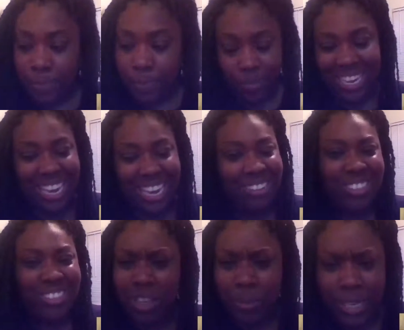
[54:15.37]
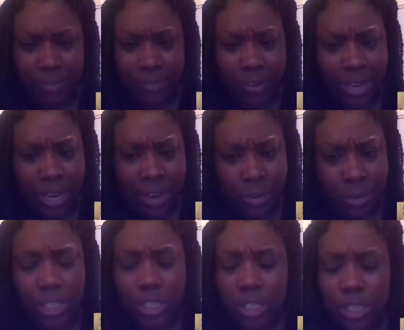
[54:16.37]
Okay, just a little bit different
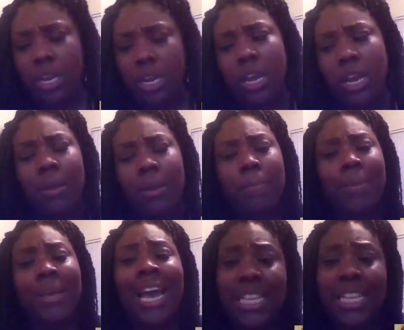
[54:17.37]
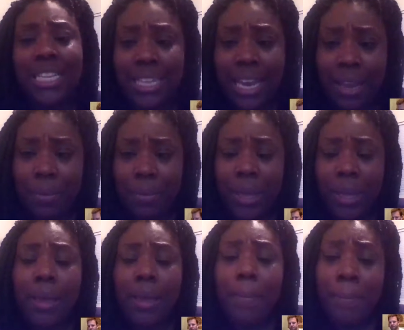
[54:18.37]
information, but kind of the same
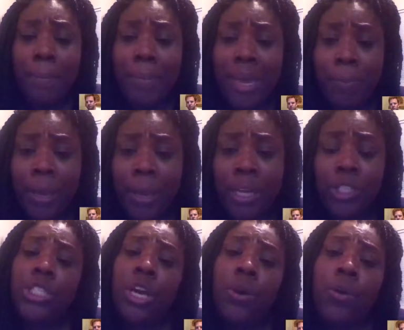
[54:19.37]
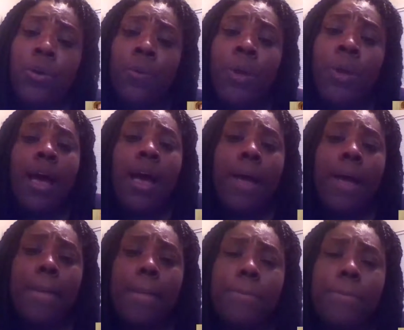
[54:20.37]
big picture. So
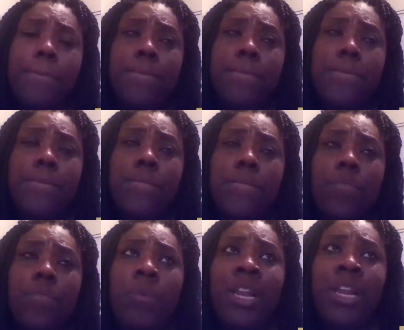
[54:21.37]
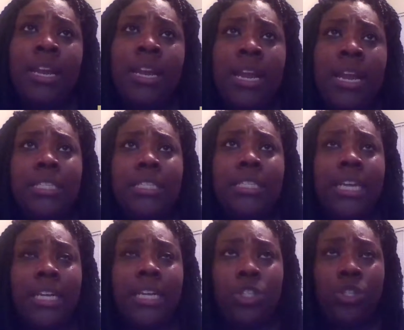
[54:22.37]
we wouldn't necessarily
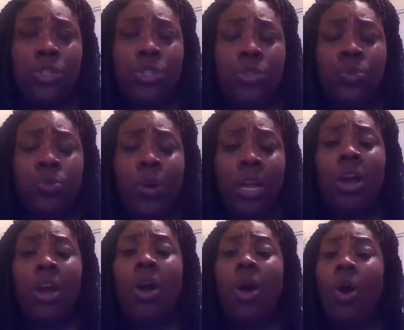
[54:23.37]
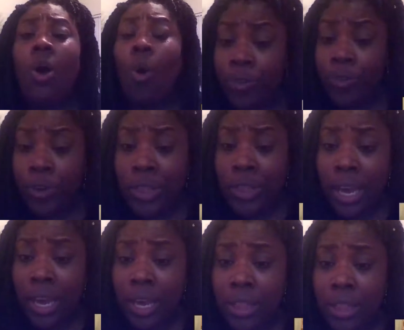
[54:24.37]
choose one over the
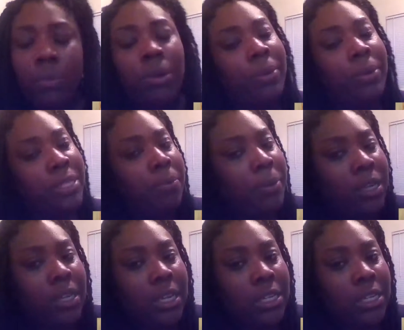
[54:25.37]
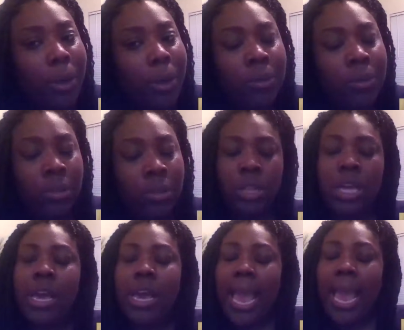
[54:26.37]
other. We would typically do both
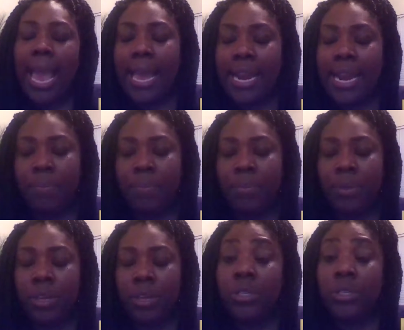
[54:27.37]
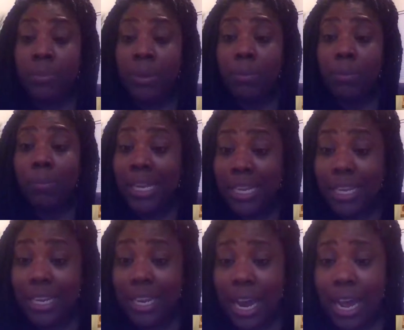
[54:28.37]
and use them in a blended
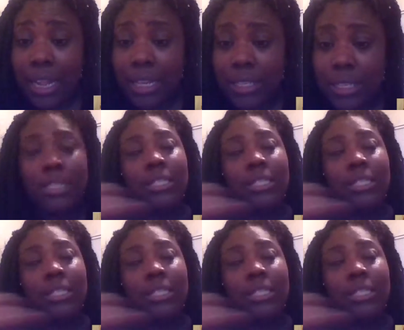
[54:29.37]
analysis.